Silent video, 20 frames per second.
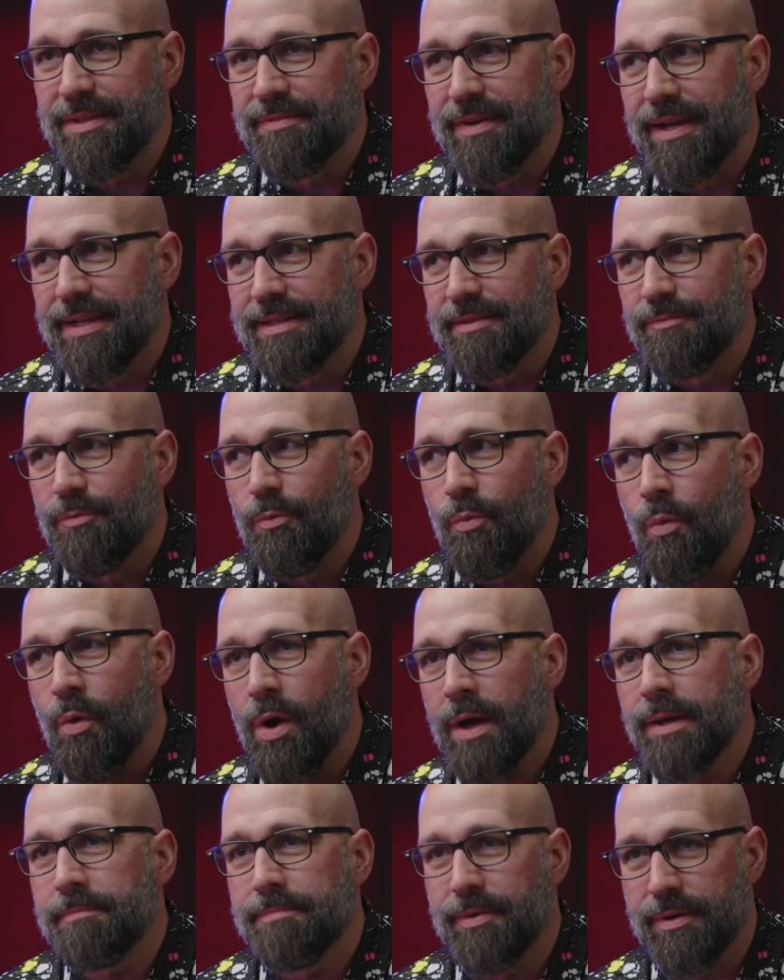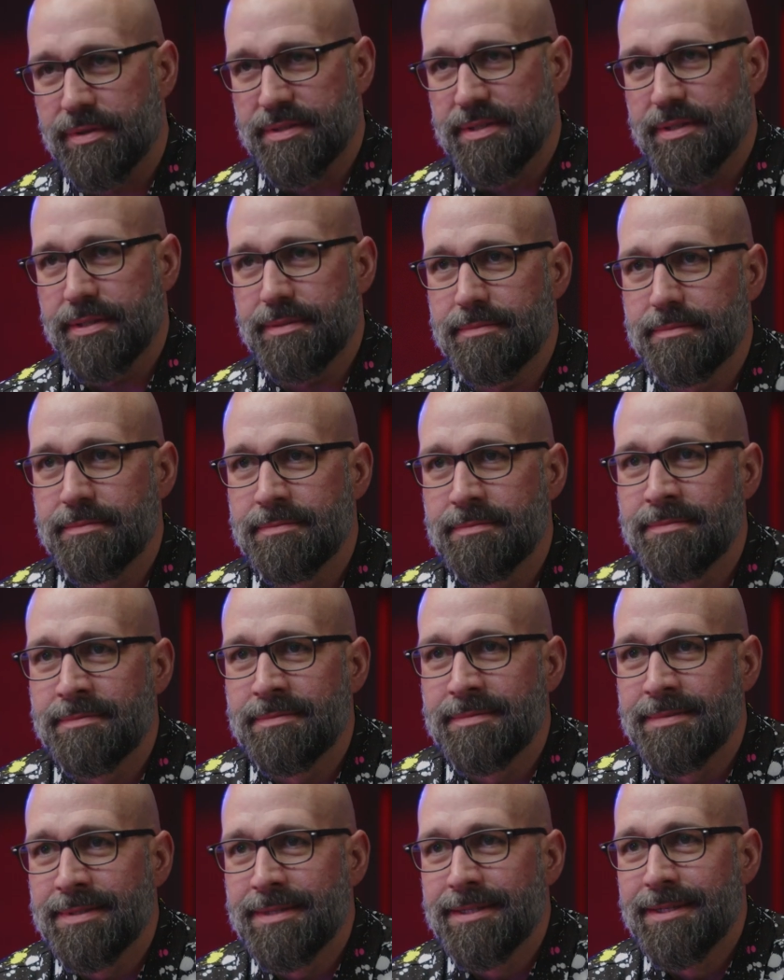the fact that if one person
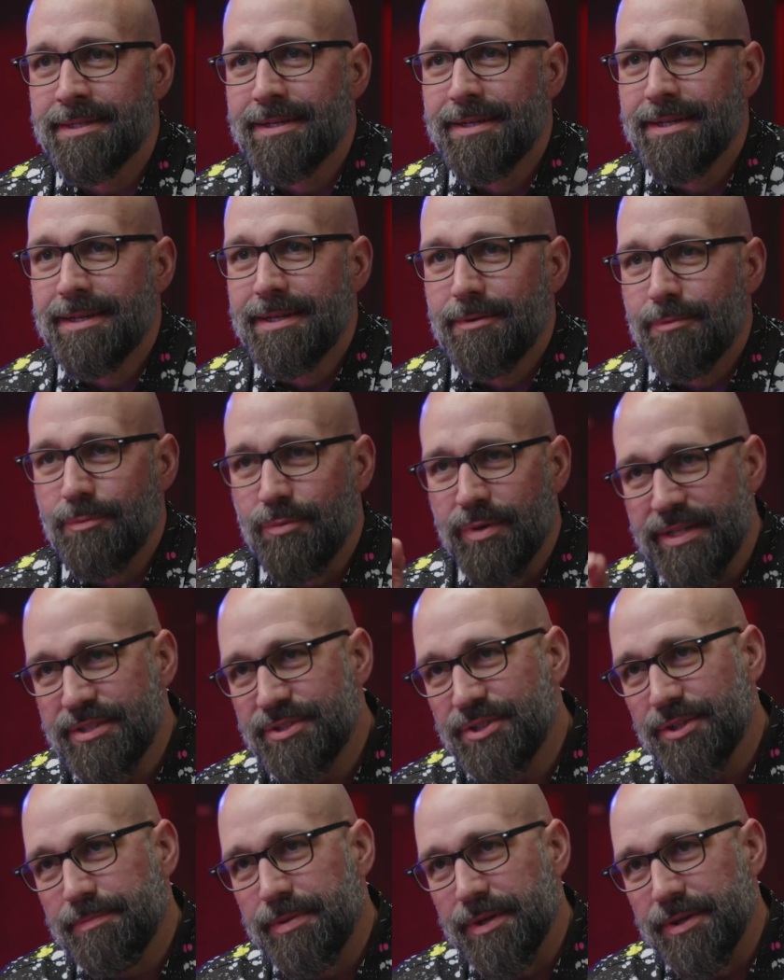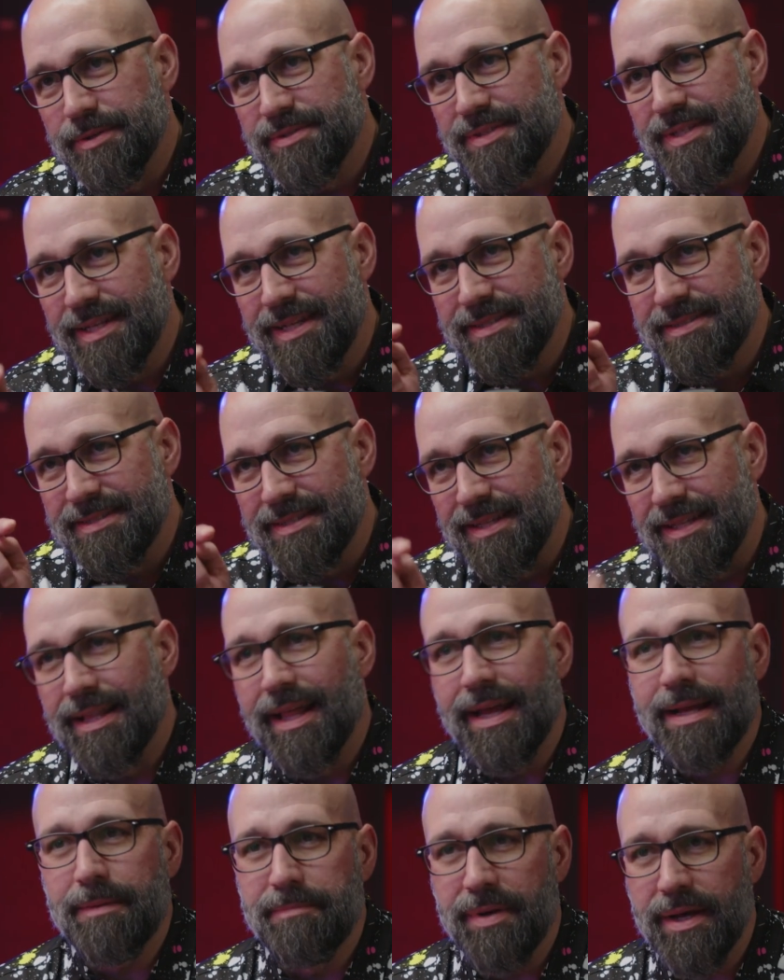reads your post and hits the
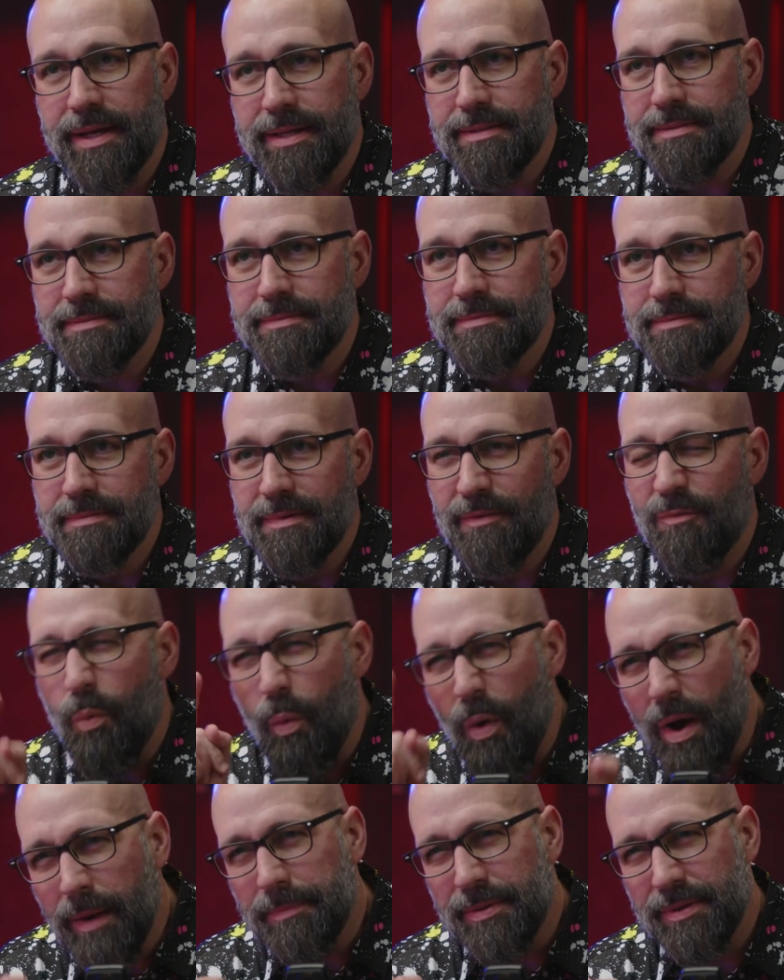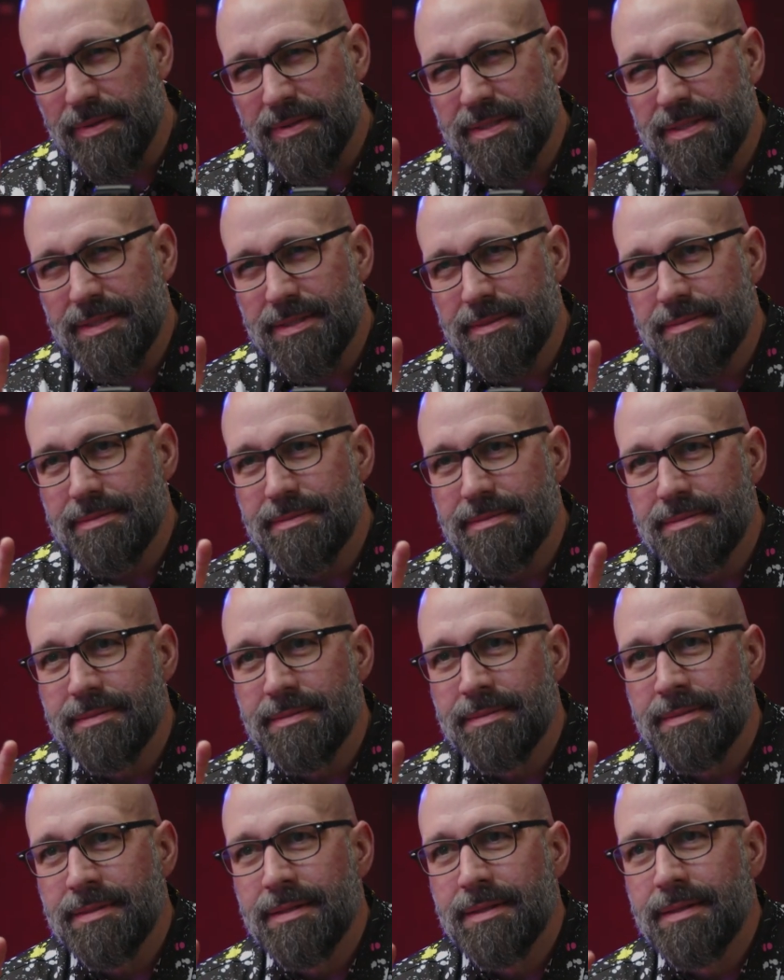like button, if one person,
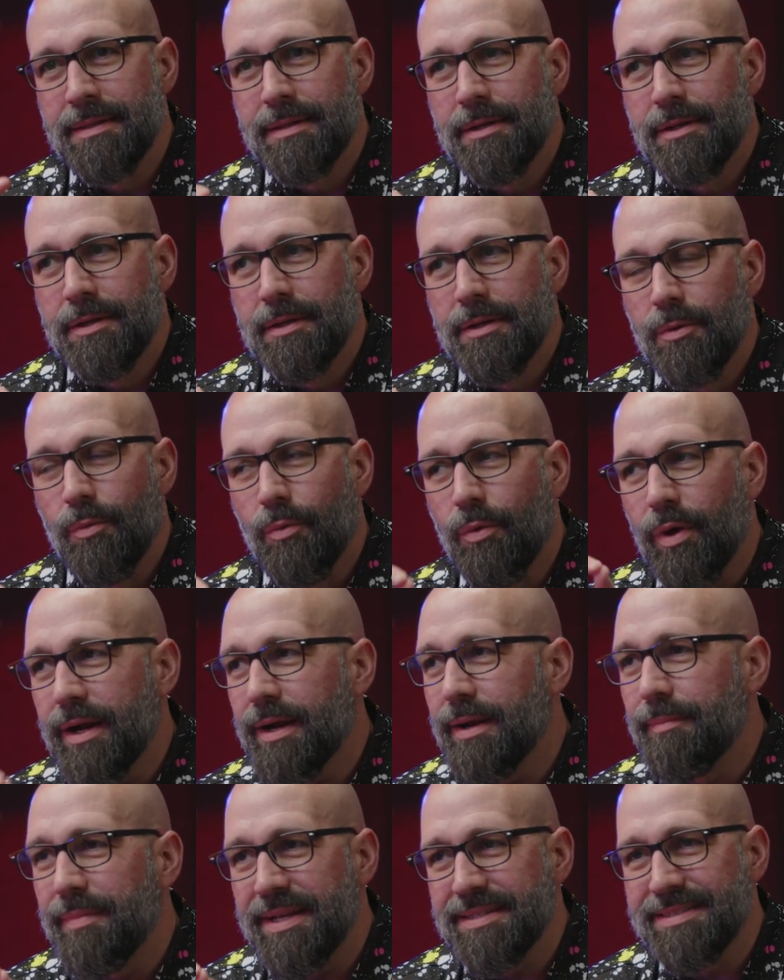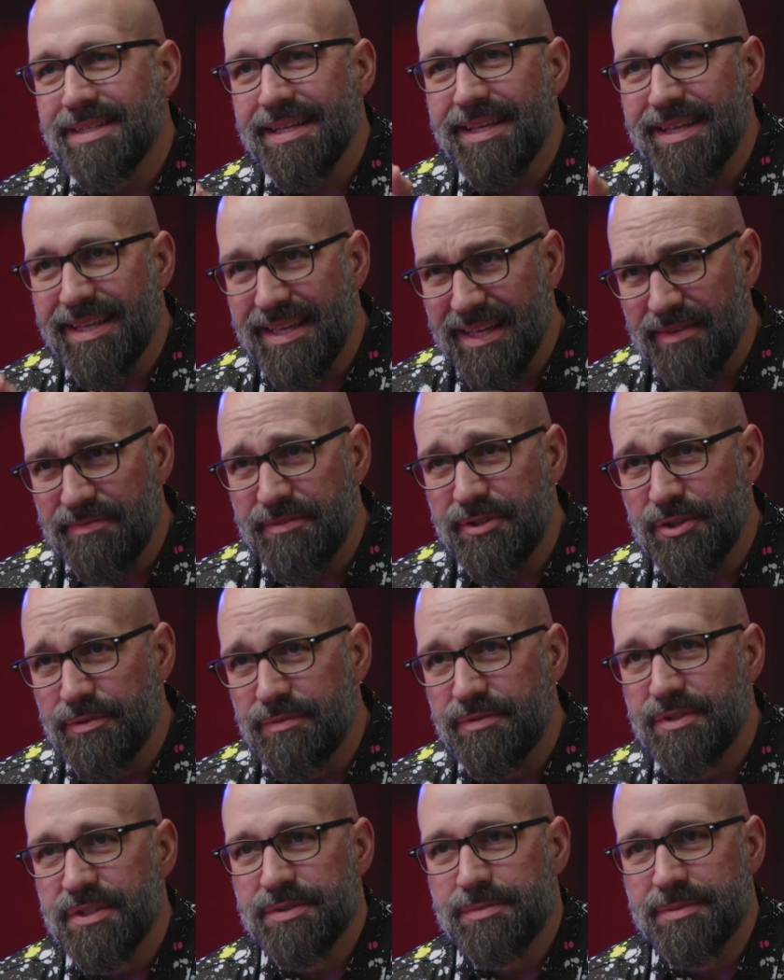what an amazing gift
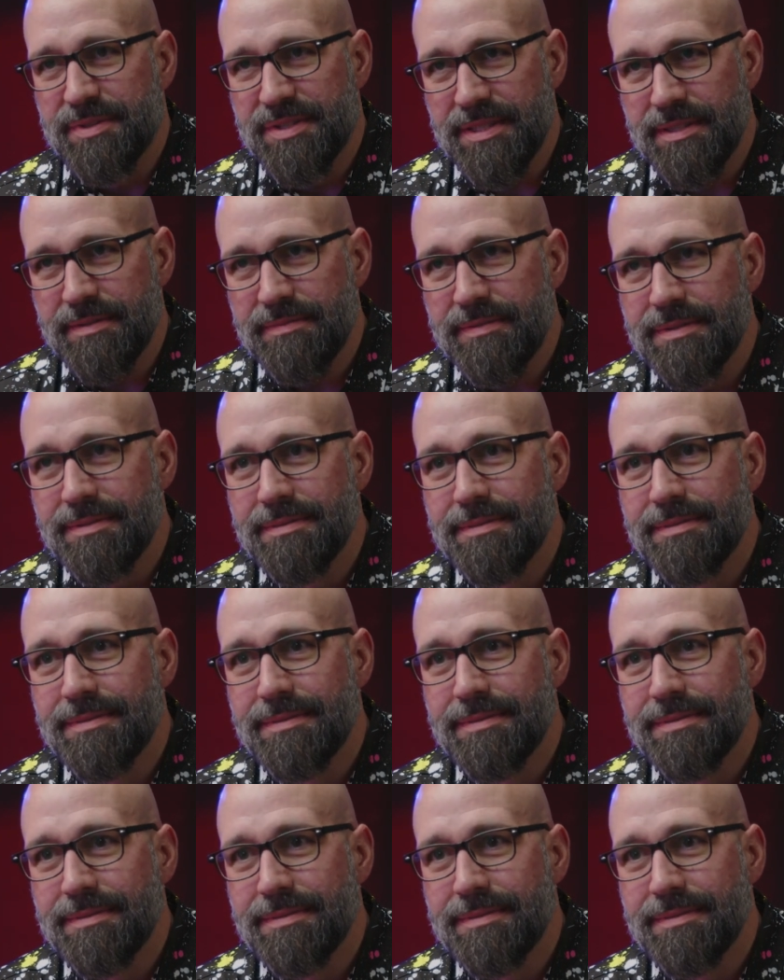you've just received.